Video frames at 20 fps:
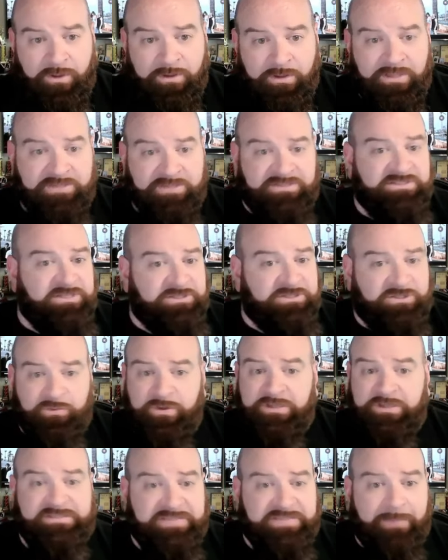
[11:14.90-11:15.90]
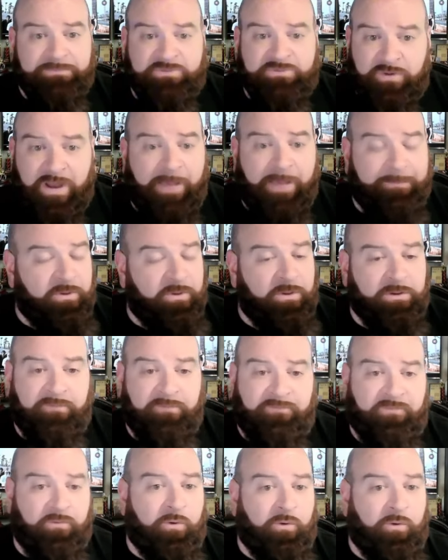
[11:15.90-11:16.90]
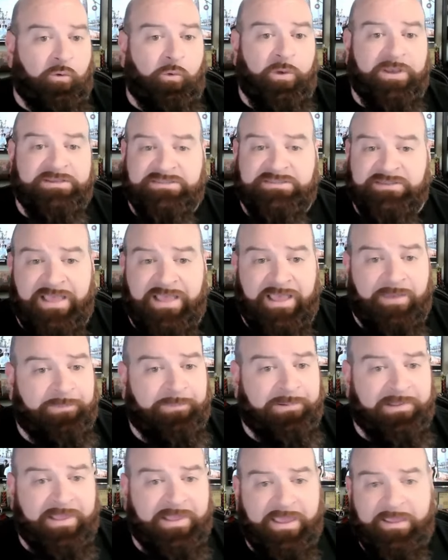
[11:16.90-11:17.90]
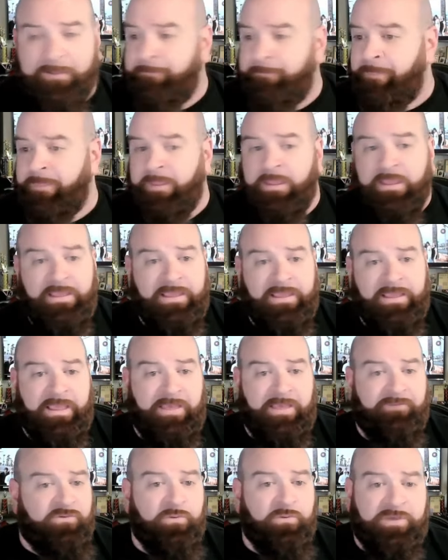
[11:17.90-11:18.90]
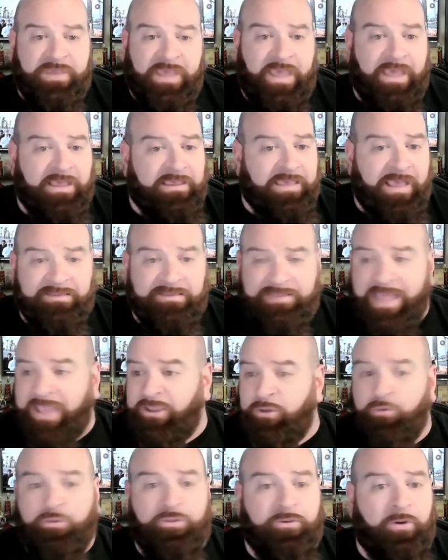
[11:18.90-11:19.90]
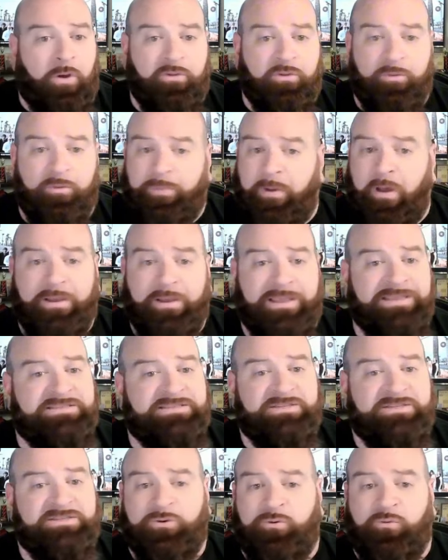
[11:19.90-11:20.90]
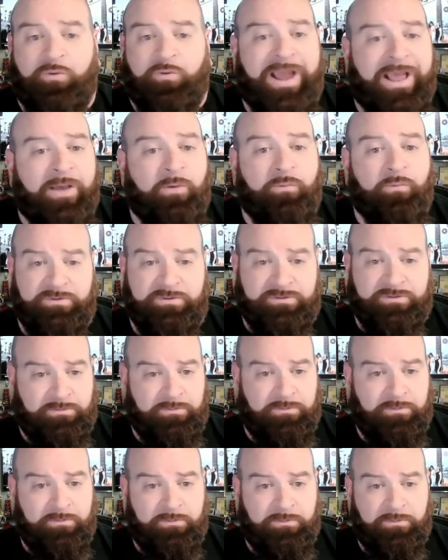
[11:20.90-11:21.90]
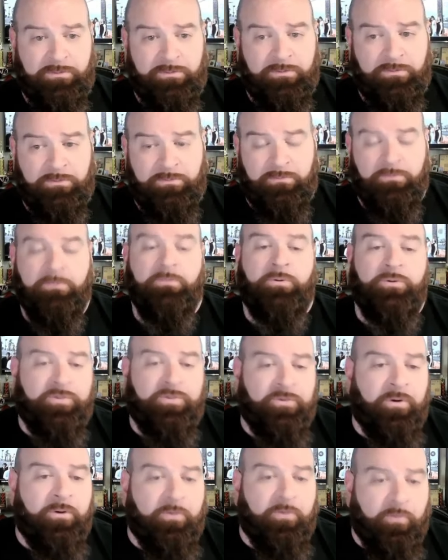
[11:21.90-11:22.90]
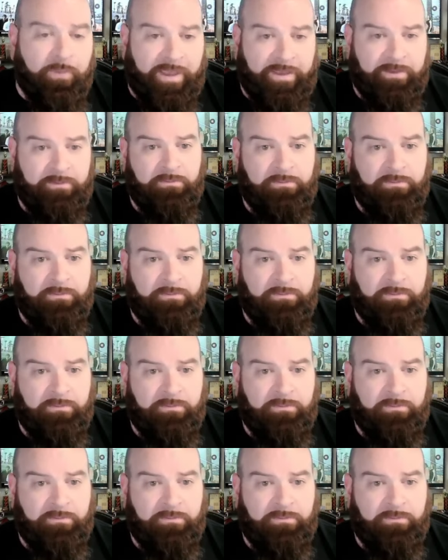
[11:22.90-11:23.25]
This is a three-step drop. You're looking for a quick slant play. If you can't get that, you throw the ball into the ground. Well, you throw it away.